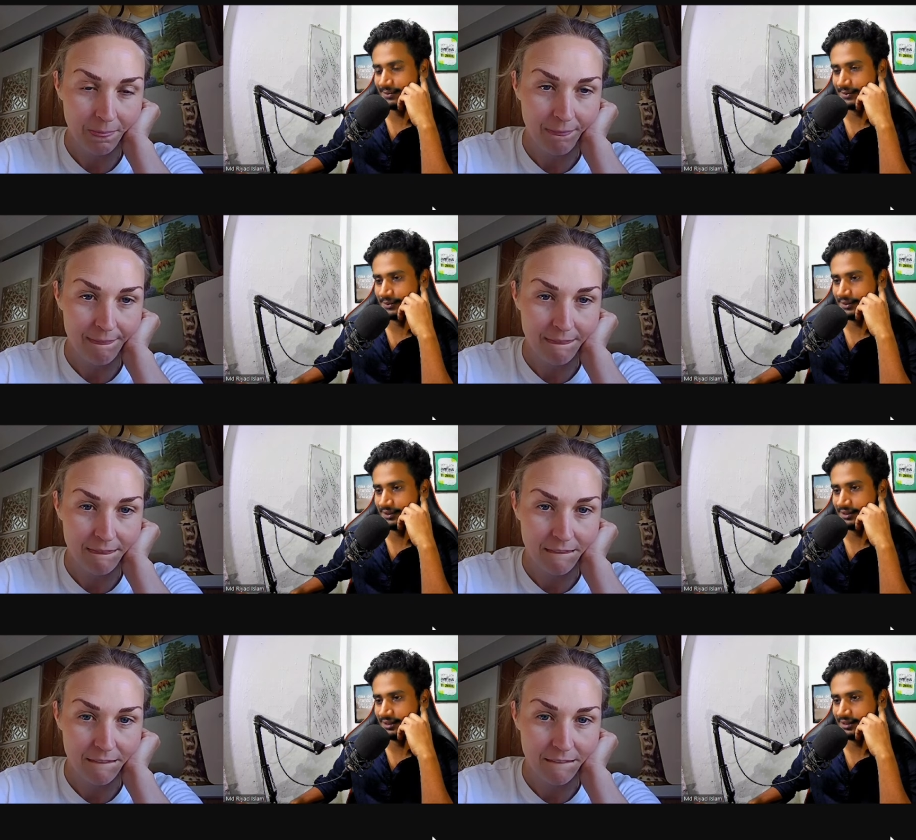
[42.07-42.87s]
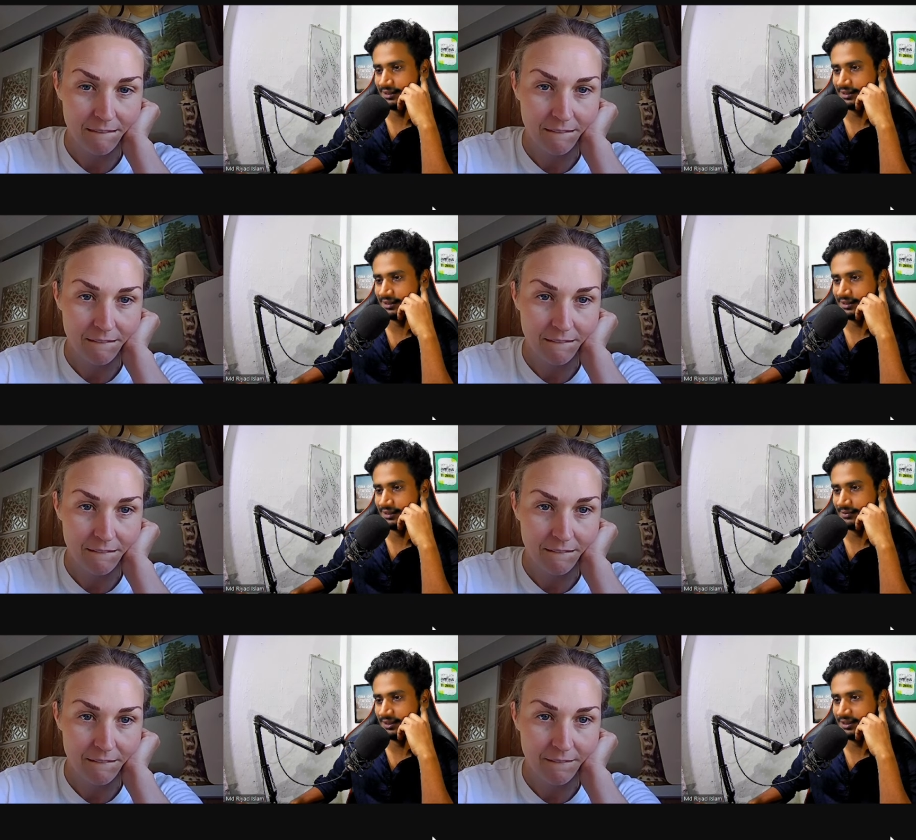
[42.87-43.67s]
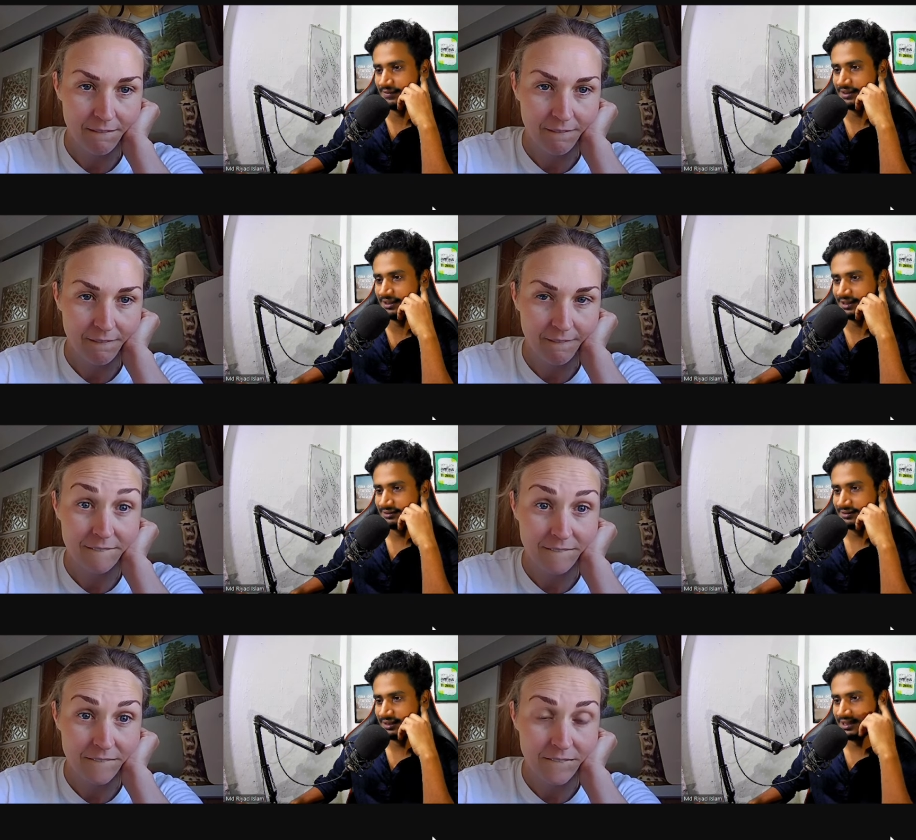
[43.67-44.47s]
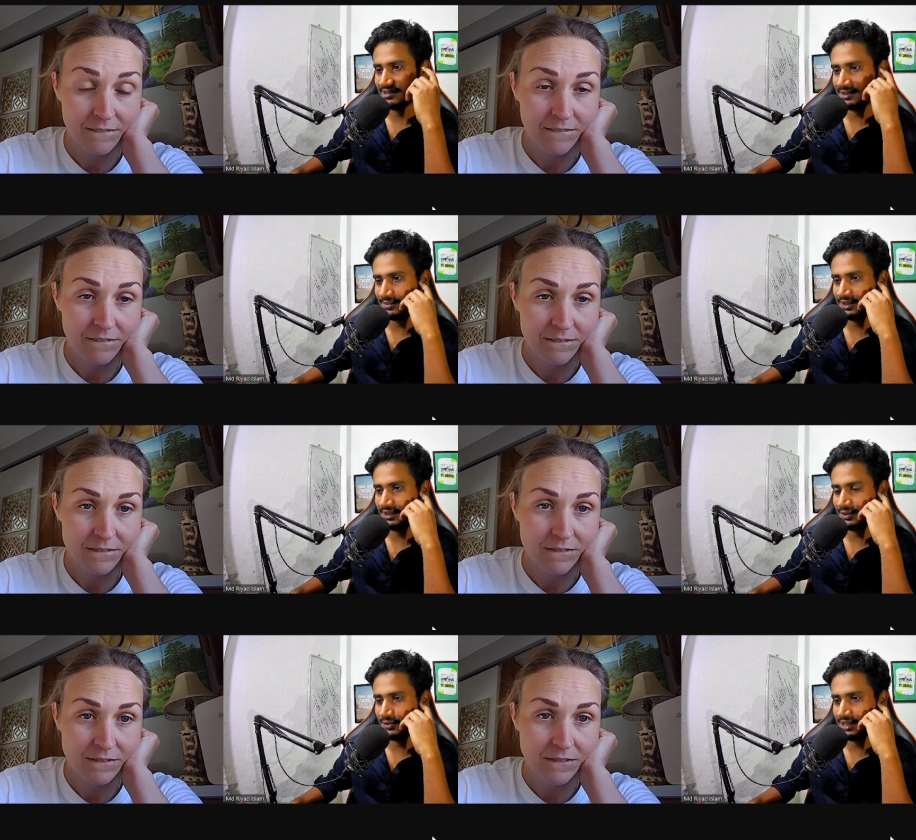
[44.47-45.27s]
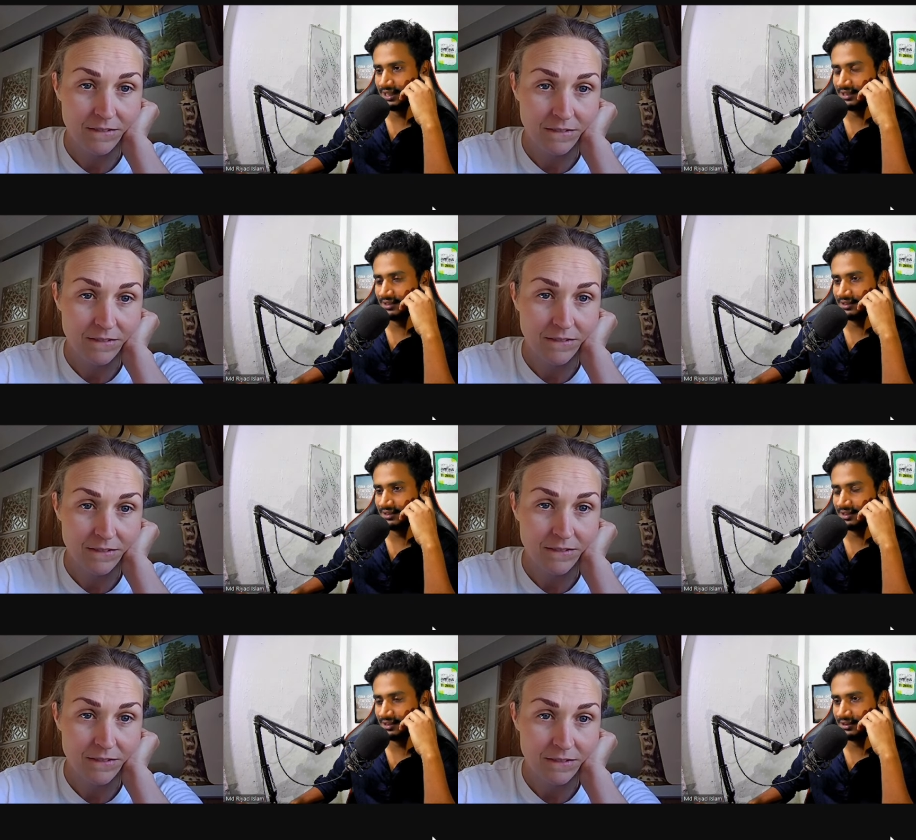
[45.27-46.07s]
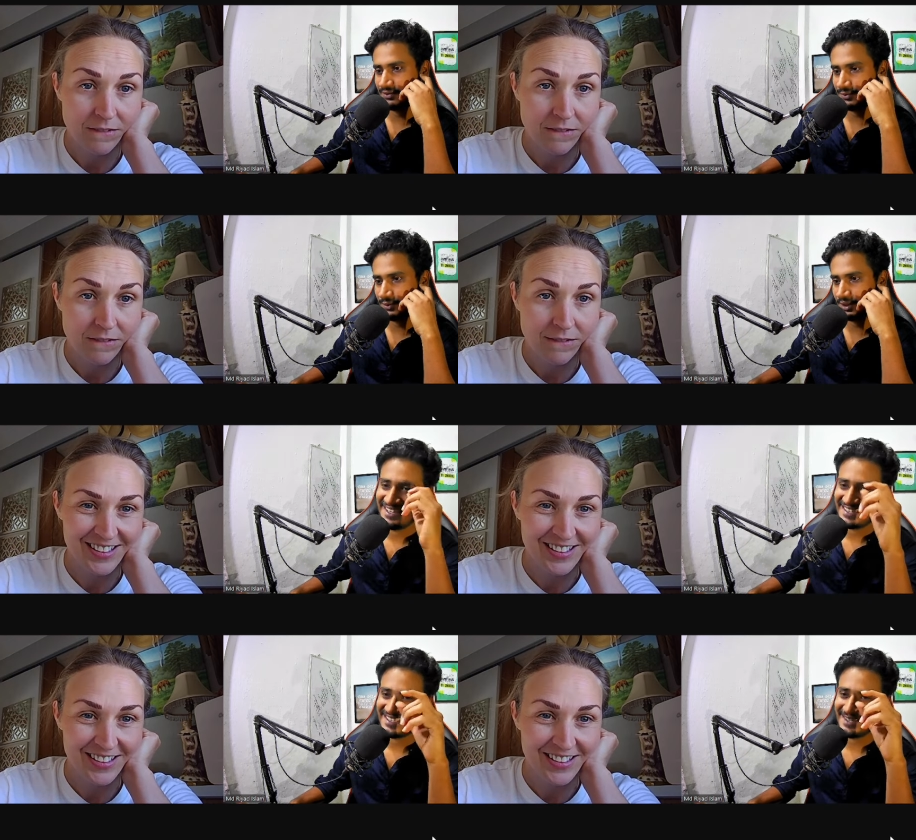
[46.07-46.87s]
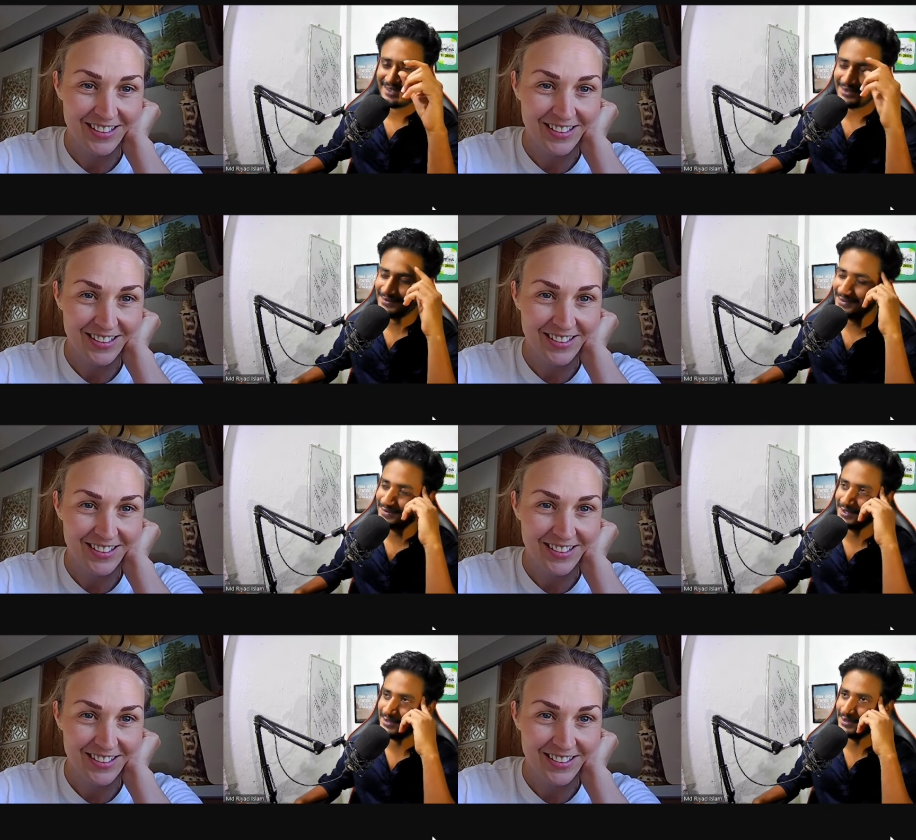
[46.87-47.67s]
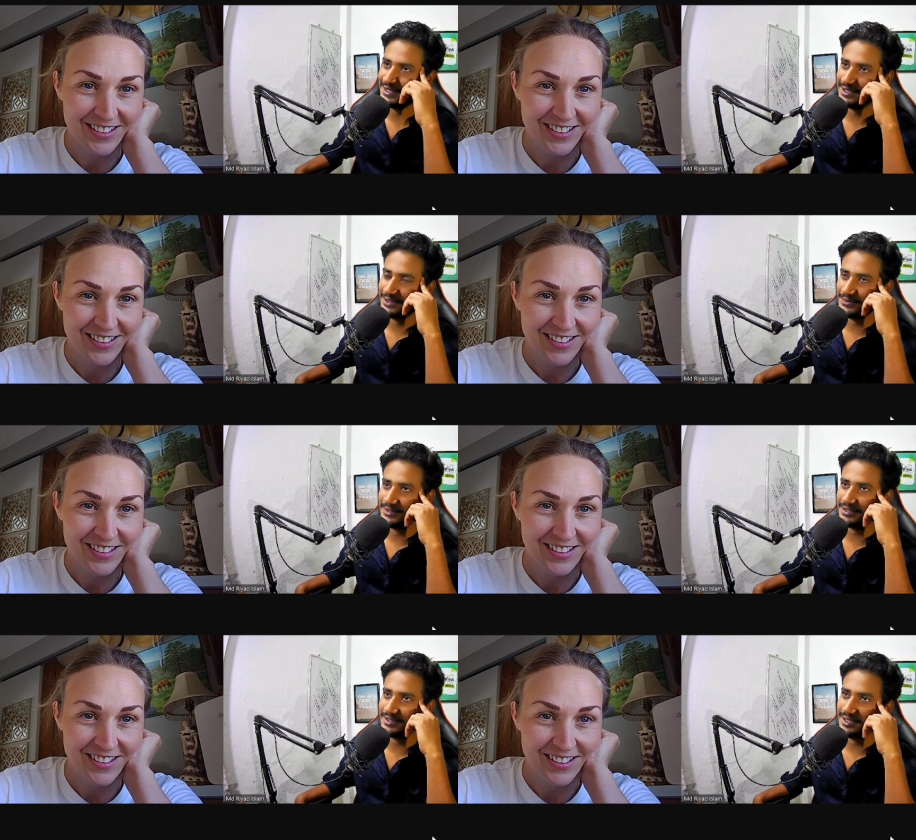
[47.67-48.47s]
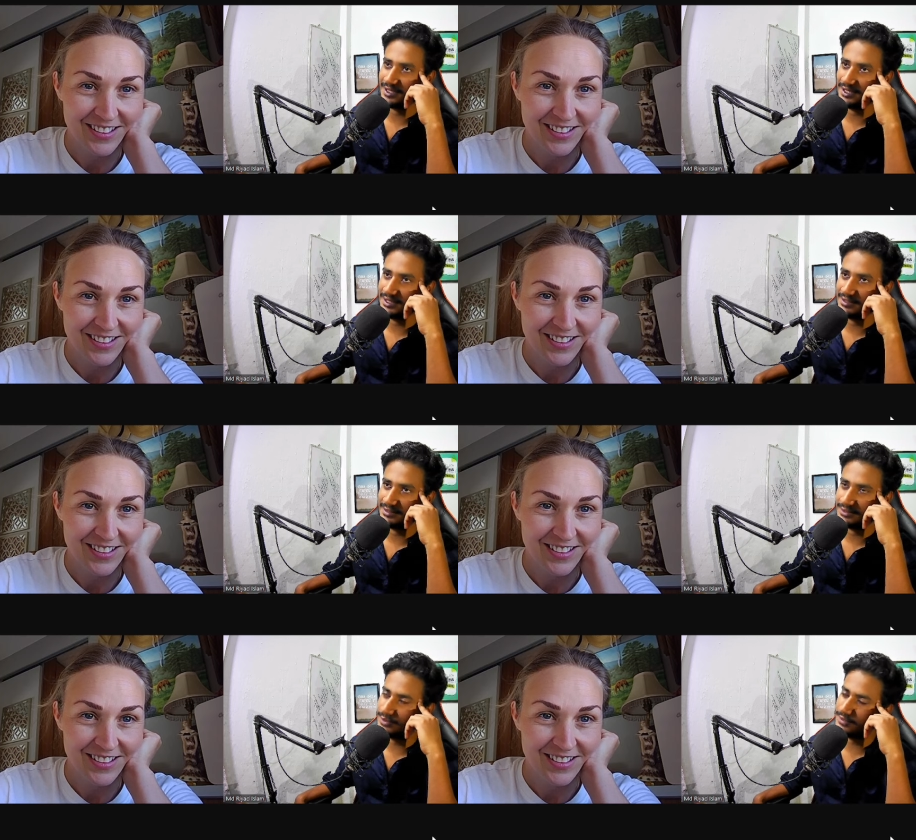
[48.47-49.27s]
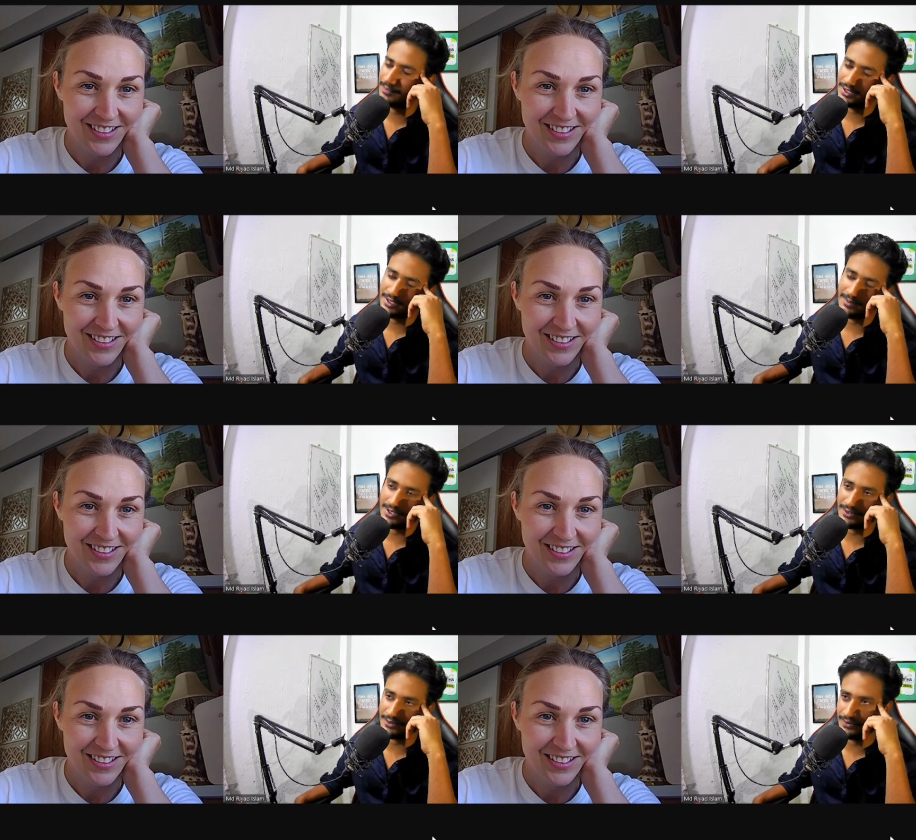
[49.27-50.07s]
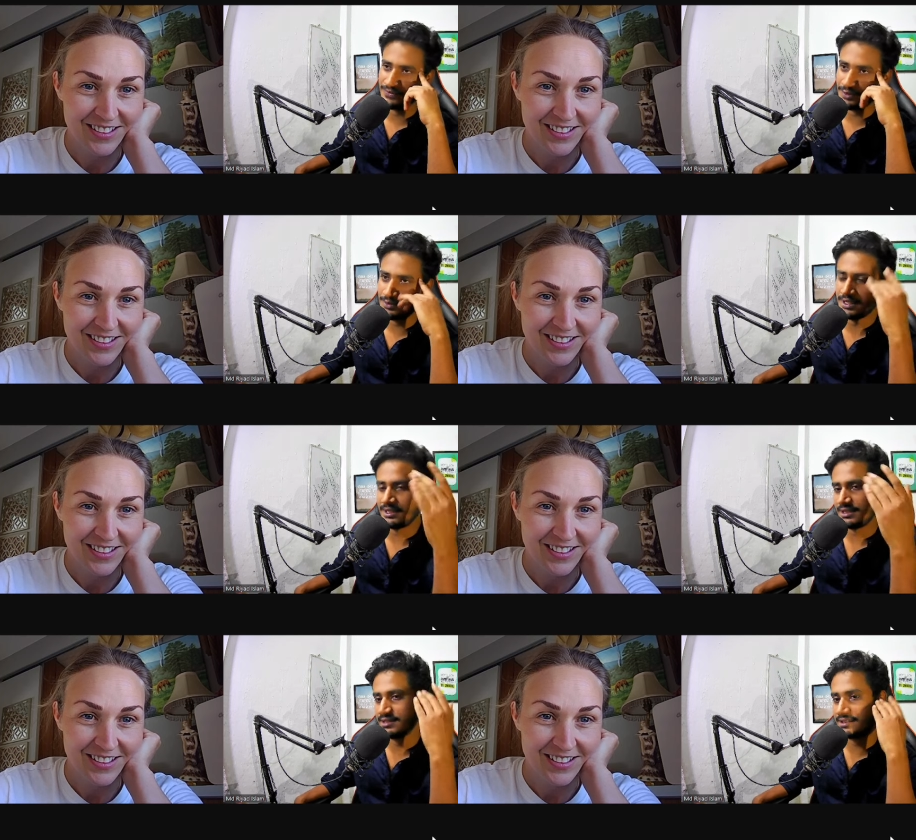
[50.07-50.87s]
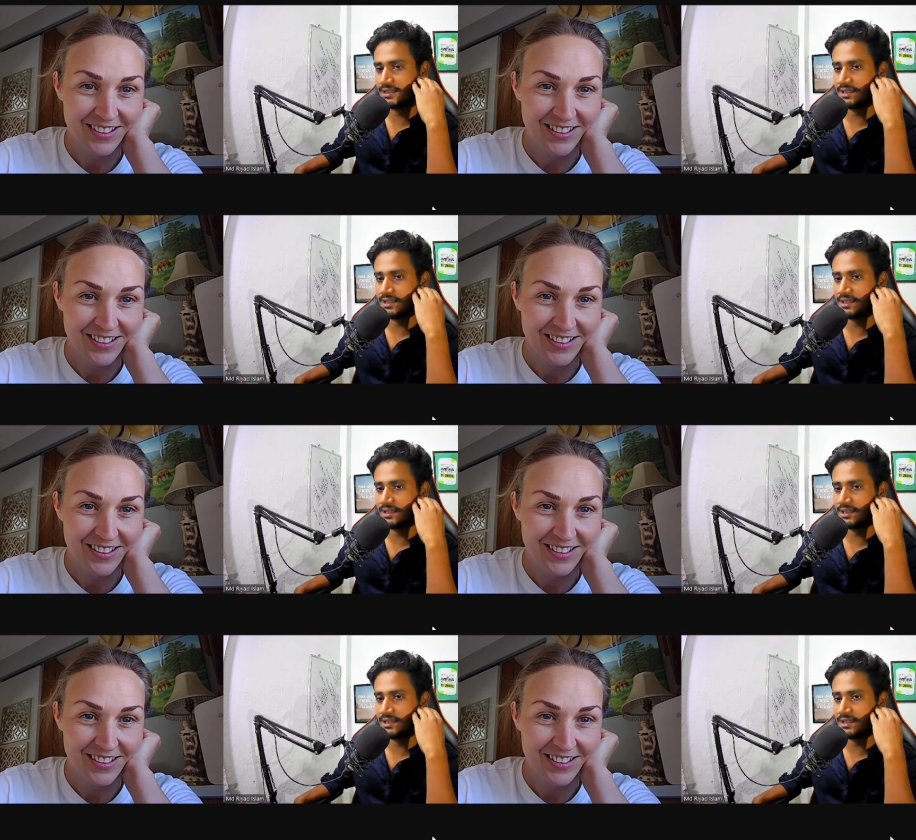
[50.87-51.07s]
Speaker 1: growth, then you will definitely get something. Your channel is started growing up. Yeah, every video that I worked got pretty much good views, and it's